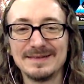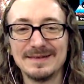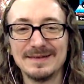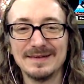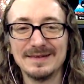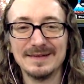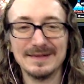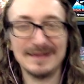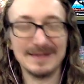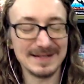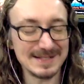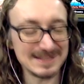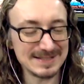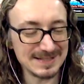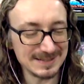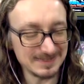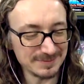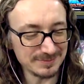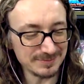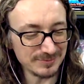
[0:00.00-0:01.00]
Uh, I guess
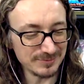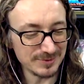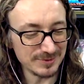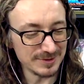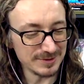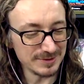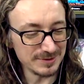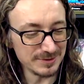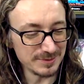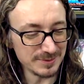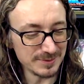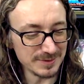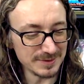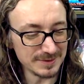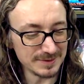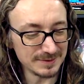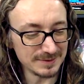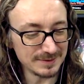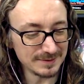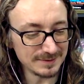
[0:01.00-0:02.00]
that's where you
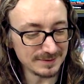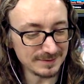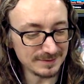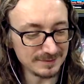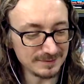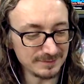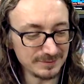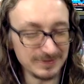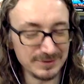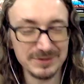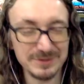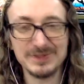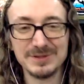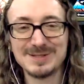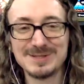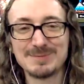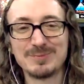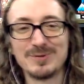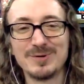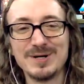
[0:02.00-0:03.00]
were. were those are the
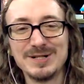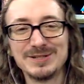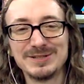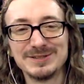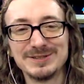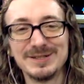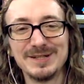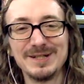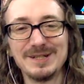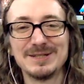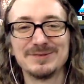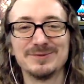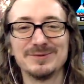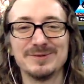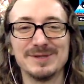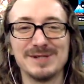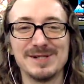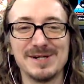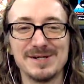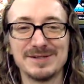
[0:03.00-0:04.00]
inspirations, I guess, for
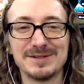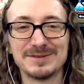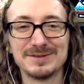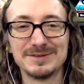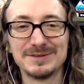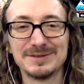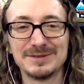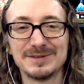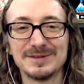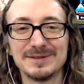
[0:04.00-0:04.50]
the characters.